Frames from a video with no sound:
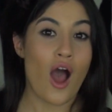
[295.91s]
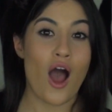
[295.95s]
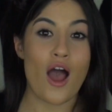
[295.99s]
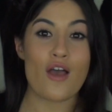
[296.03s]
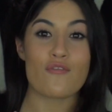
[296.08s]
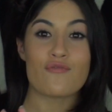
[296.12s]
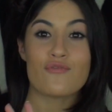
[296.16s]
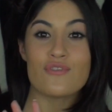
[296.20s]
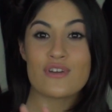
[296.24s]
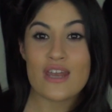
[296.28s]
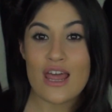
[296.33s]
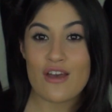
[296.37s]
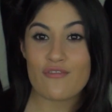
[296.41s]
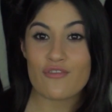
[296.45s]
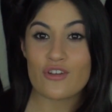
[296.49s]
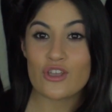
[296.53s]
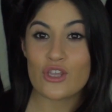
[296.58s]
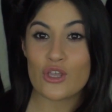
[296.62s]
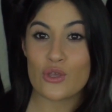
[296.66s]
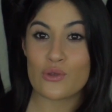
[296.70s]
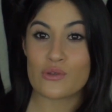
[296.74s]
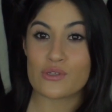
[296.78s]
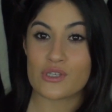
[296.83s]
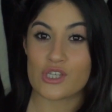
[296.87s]
I've never
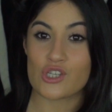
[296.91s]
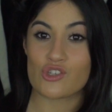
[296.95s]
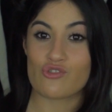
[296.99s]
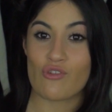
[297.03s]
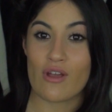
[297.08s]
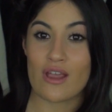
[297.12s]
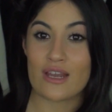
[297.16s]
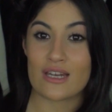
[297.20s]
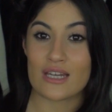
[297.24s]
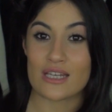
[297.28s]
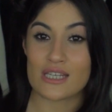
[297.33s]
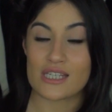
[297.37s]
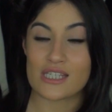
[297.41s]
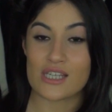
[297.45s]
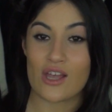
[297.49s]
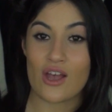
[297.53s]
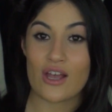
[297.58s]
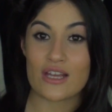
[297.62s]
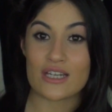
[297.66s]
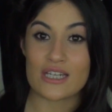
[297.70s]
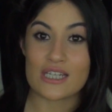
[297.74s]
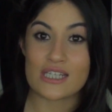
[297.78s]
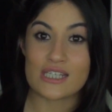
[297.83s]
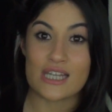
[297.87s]
used the straightening
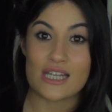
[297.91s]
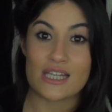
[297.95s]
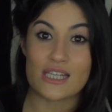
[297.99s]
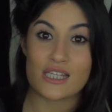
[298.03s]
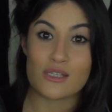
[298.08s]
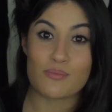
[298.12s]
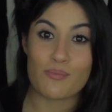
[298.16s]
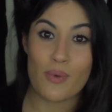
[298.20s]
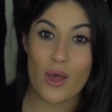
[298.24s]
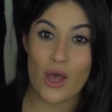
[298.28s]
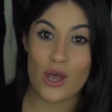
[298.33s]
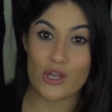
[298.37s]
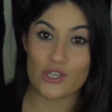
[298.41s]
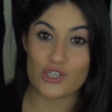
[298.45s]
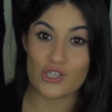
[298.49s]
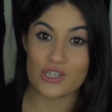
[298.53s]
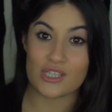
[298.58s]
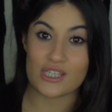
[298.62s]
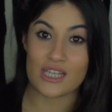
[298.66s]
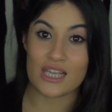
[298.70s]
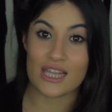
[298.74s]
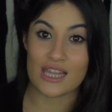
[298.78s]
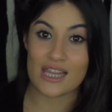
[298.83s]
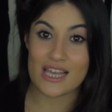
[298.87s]
side since
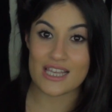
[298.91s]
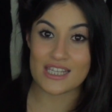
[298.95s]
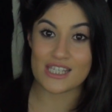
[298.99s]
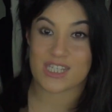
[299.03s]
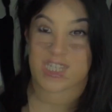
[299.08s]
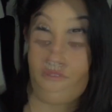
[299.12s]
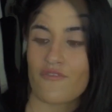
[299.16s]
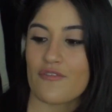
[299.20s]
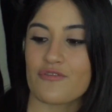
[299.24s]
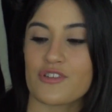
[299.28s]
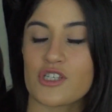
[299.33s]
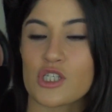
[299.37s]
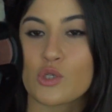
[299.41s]
purchasing this. I've